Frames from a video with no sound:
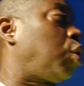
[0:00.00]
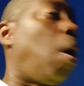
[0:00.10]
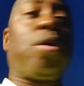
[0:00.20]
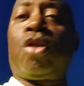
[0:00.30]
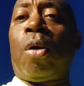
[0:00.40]

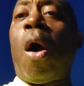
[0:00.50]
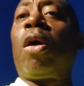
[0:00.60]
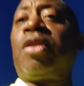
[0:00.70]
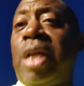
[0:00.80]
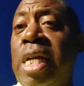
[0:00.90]
Charger
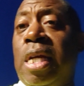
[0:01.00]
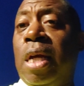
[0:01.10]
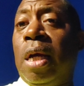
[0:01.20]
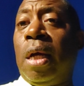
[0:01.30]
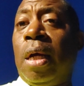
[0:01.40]
RT,
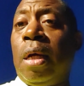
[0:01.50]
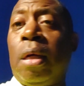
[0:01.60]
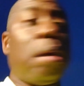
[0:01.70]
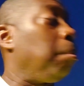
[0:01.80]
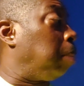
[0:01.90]

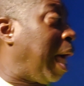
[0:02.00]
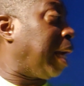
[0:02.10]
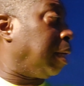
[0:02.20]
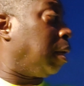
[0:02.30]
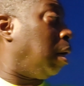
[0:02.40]

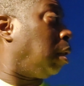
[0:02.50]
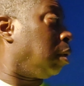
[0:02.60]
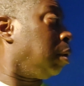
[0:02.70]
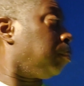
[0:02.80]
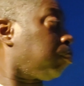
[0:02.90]
black in
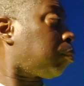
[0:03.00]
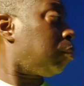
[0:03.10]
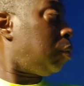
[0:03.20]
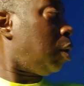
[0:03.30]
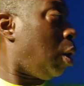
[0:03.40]
color,
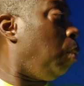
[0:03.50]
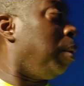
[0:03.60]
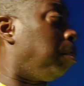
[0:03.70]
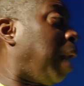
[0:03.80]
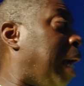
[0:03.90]

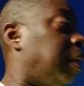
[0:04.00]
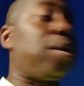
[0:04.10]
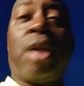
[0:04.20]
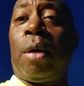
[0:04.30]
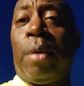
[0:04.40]
with black
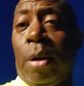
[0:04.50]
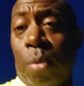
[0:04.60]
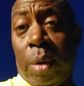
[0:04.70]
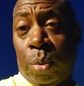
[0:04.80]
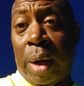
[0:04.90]
interior
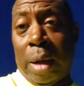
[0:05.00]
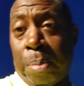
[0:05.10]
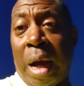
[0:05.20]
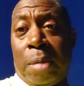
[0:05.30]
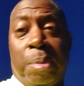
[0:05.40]
with red
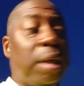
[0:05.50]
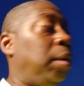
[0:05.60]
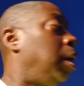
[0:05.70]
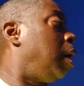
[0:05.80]
piping.